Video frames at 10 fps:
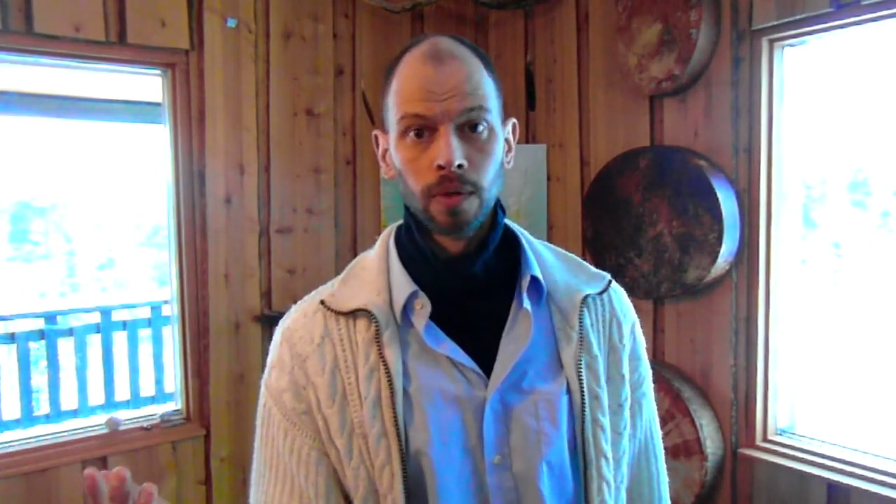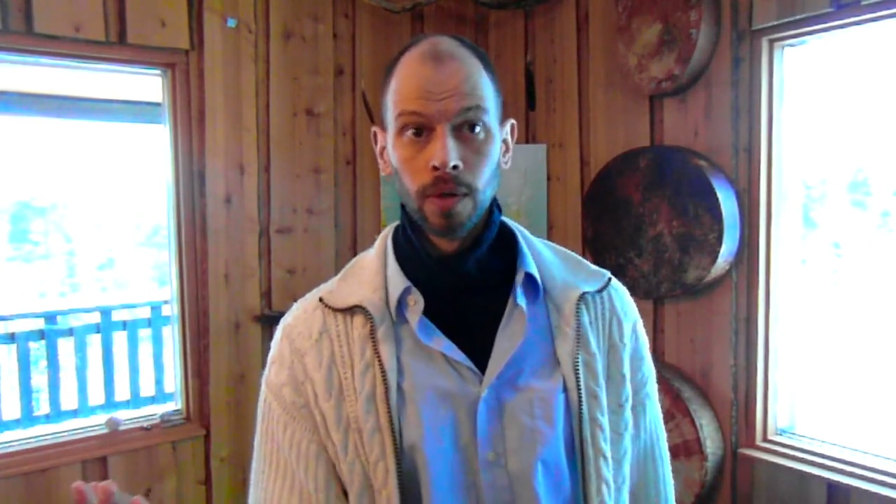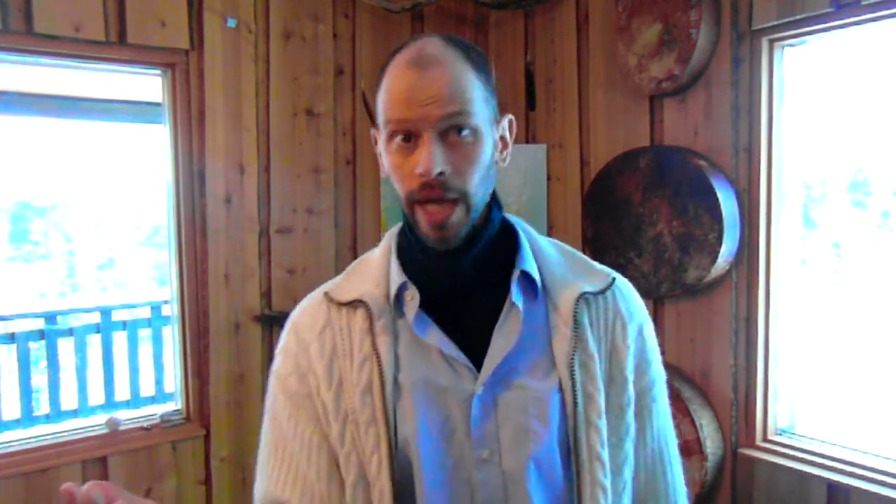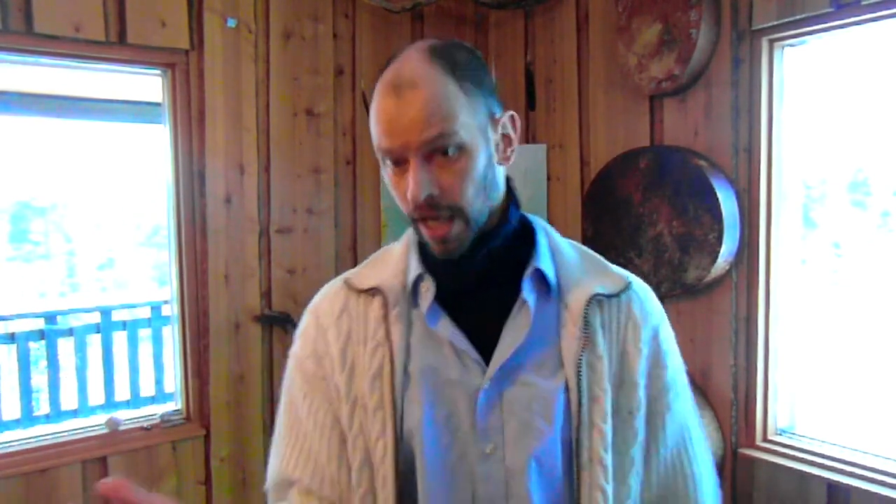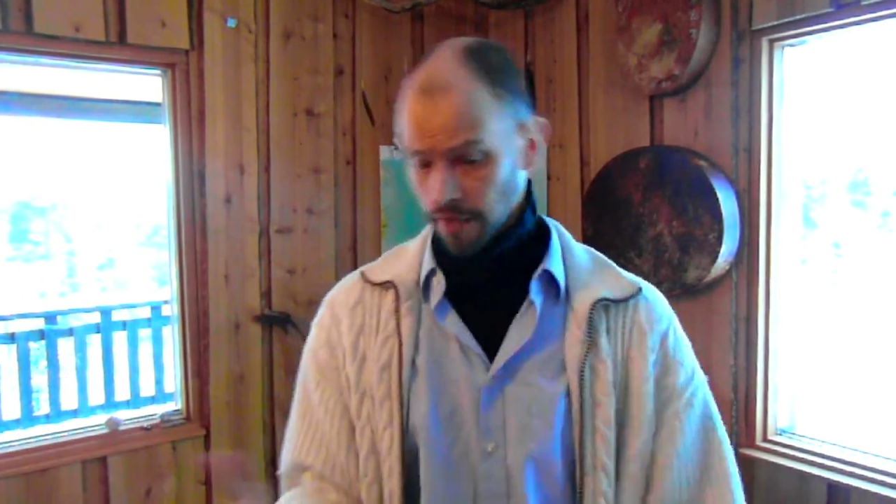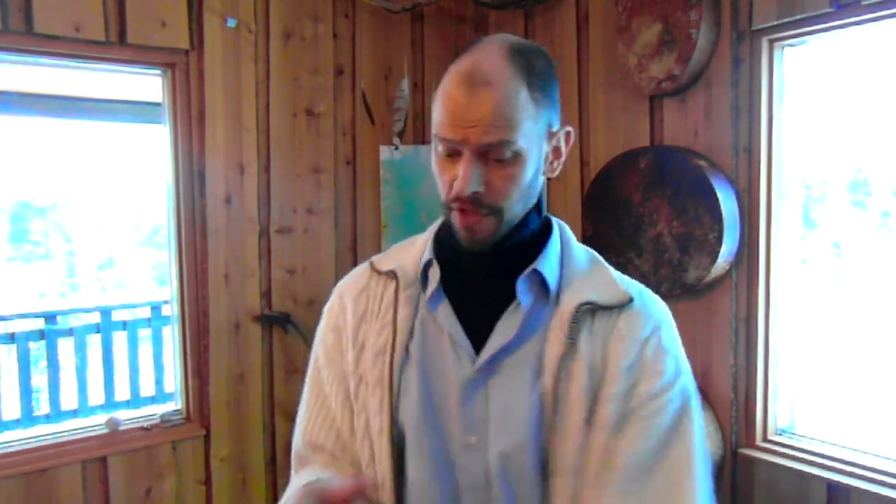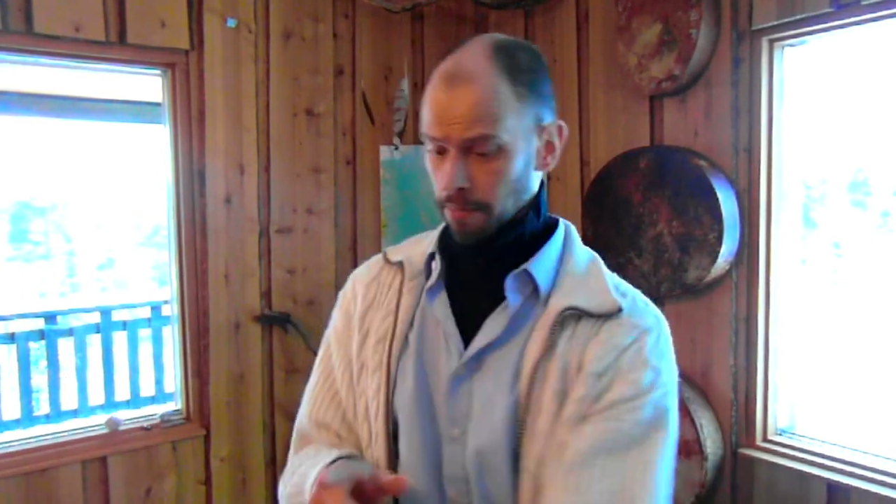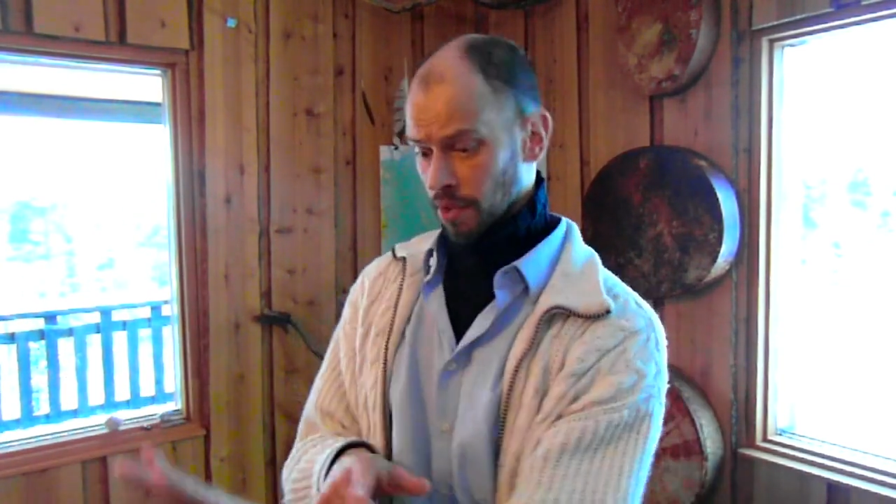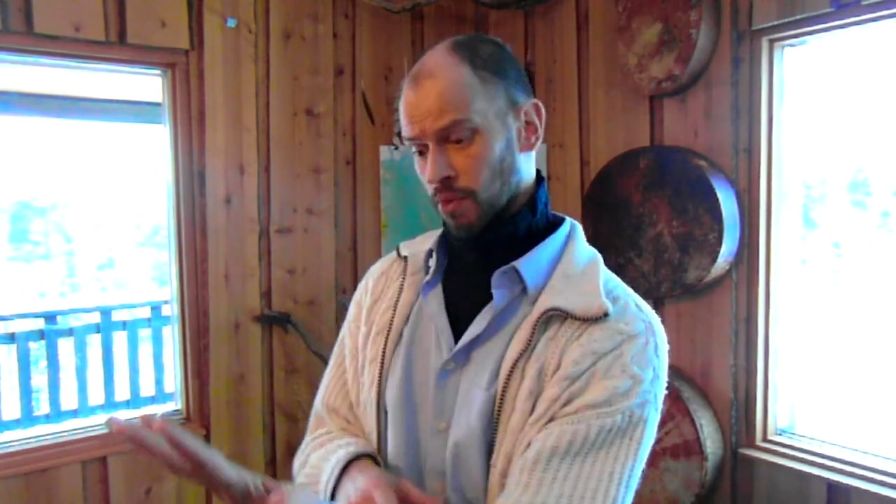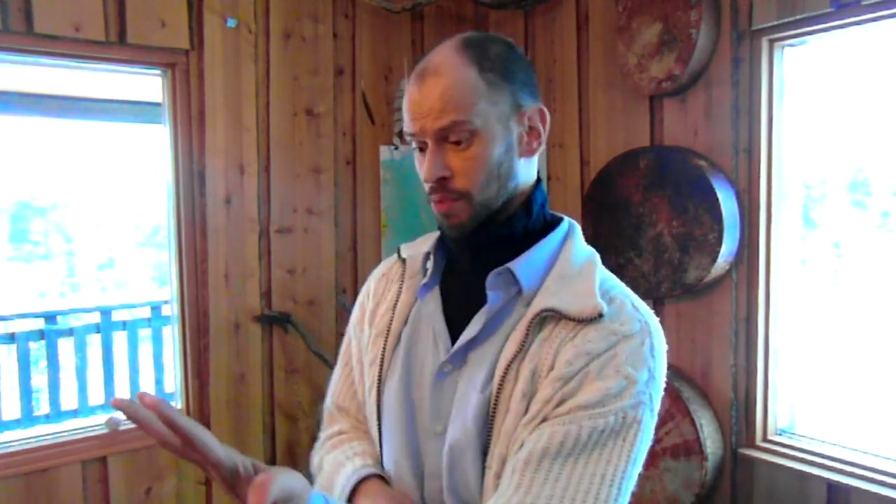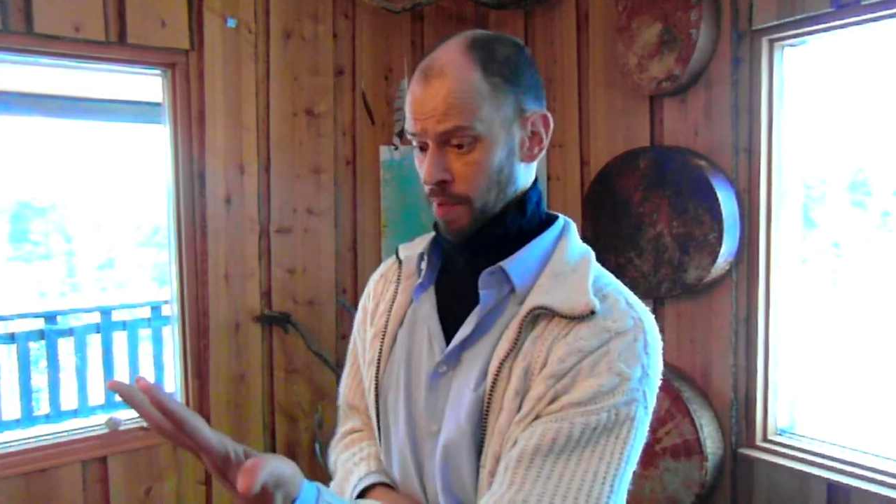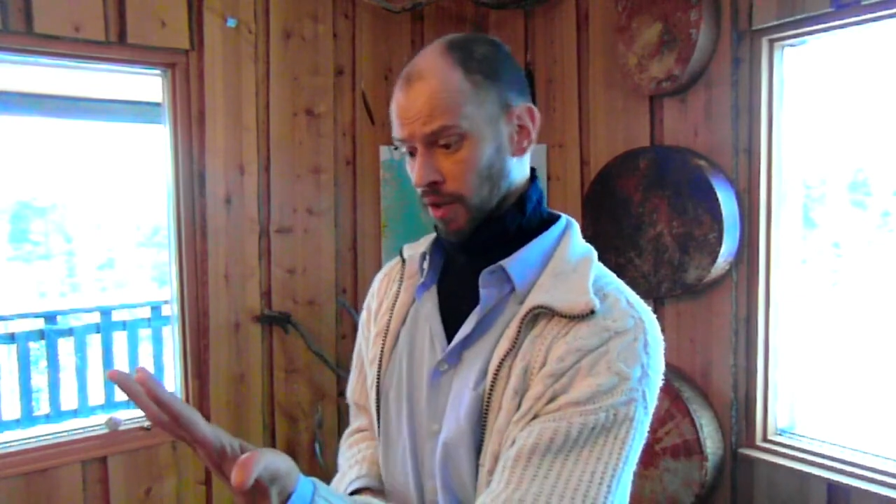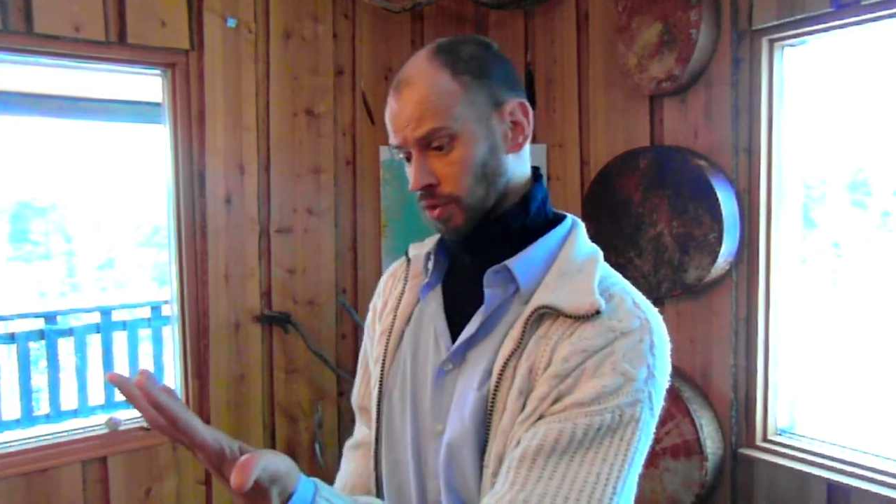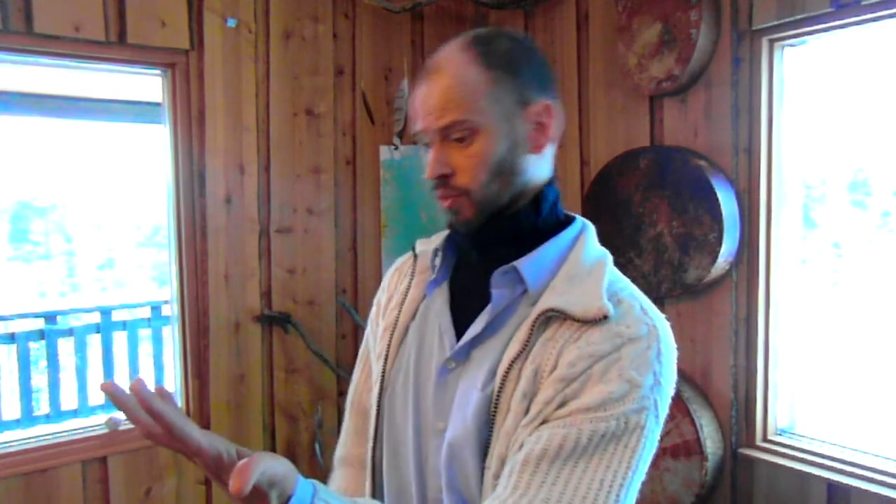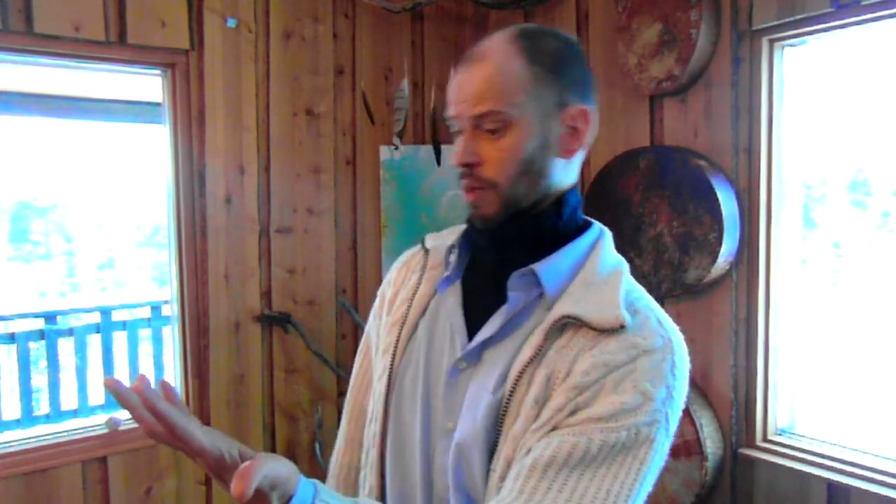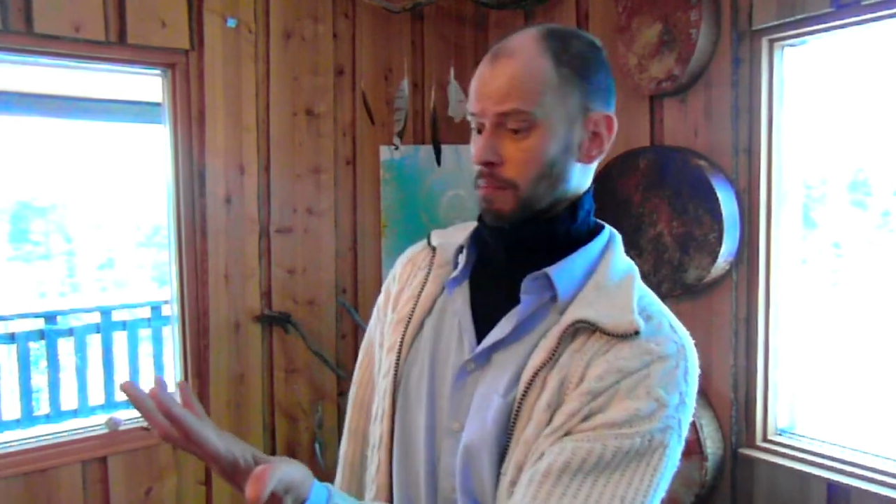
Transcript: Hey, you've not been responding to my